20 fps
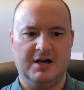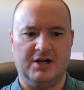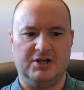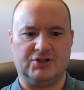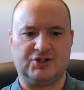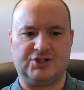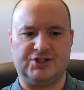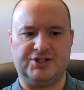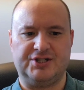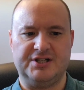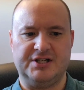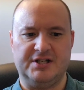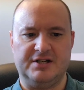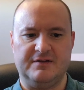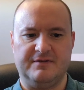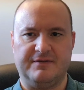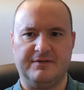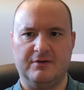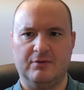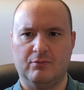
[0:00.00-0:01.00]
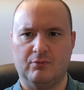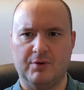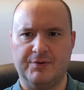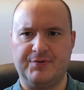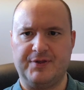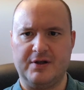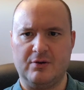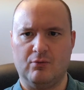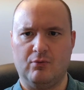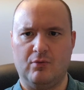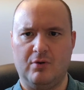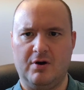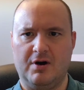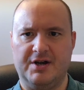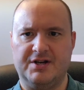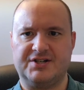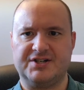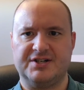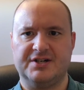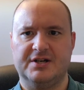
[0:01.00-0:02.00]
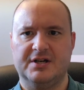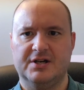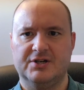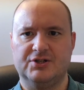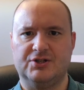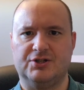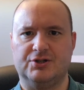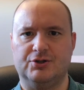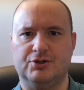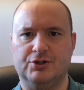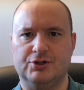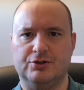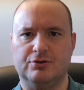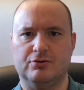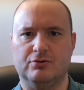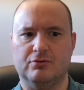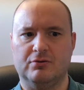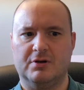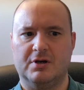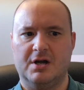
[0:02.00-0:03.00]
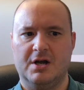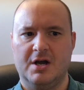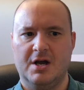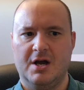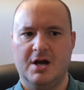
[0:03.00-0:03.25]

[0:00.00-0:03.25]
achieve what they want to do.